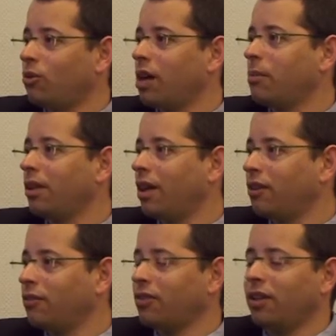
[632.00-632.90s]
why I'm
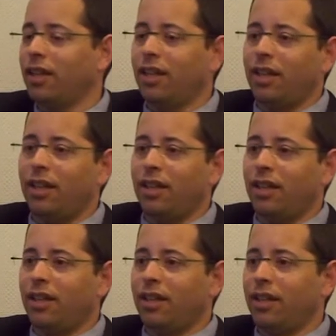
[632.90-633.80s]
alive,
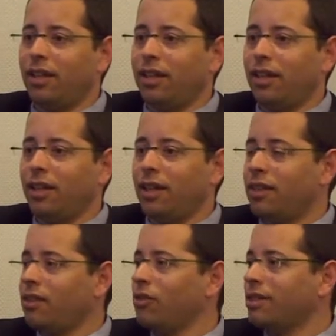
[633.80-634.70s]

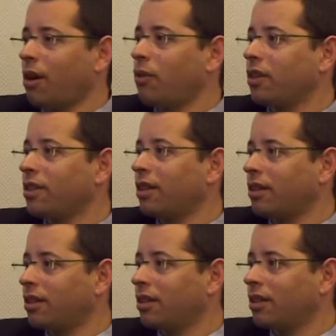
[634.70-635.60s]
and there is something
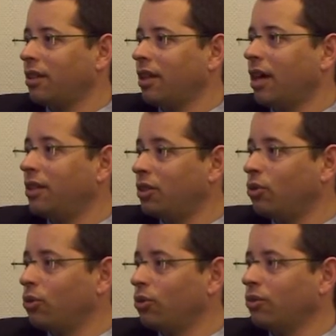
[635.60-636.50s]
that I
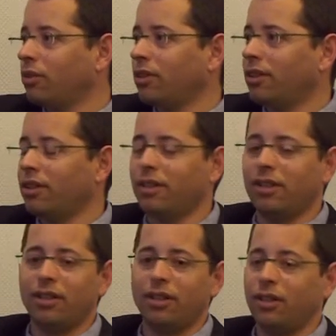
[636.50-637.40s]
need to do
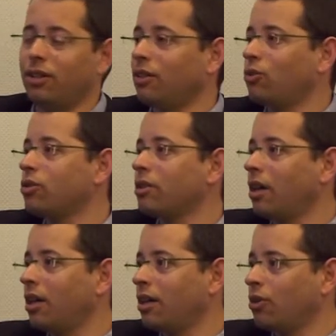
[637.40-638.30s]
to
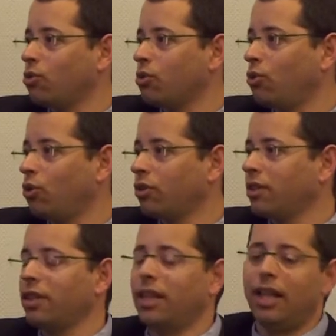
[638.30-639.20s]
the
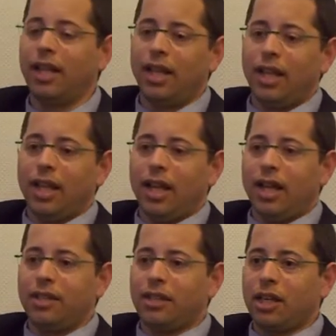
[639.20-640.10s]
world.
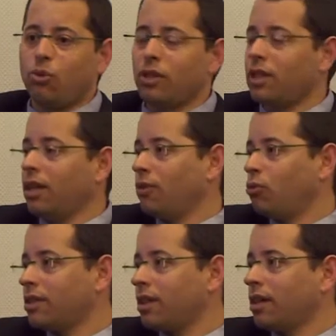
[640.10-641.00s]
And then I
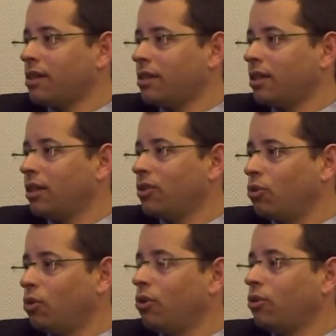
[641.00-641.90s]
was asked to
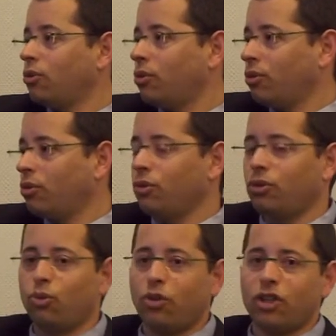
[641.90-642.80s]
go
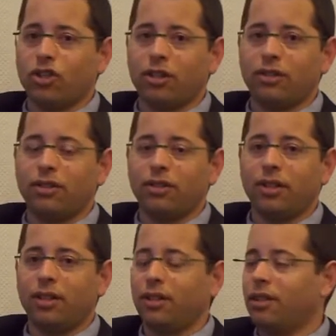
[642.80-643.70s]
to Russia
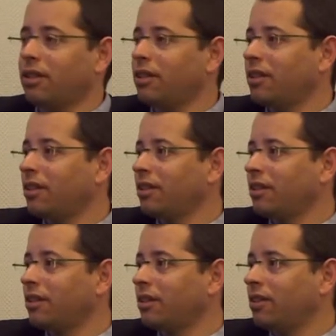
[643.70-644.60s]
and
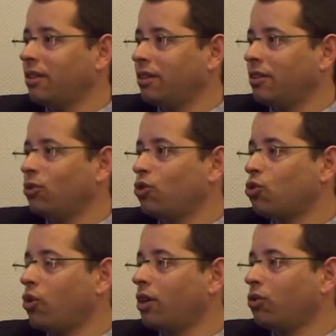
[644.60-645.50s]
to
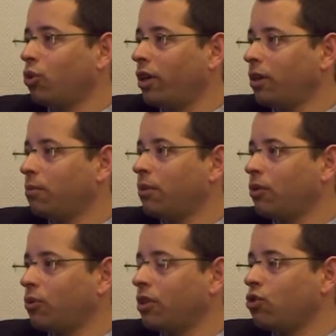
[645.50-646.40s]
try to help
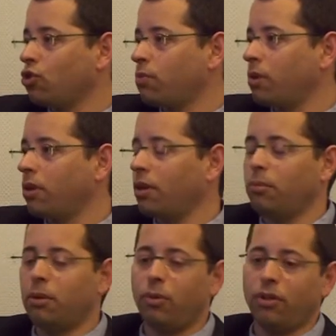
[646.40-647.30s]
to the Jewish
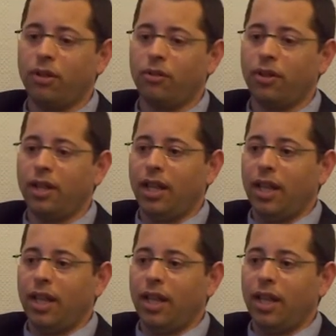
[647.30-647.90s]
people there.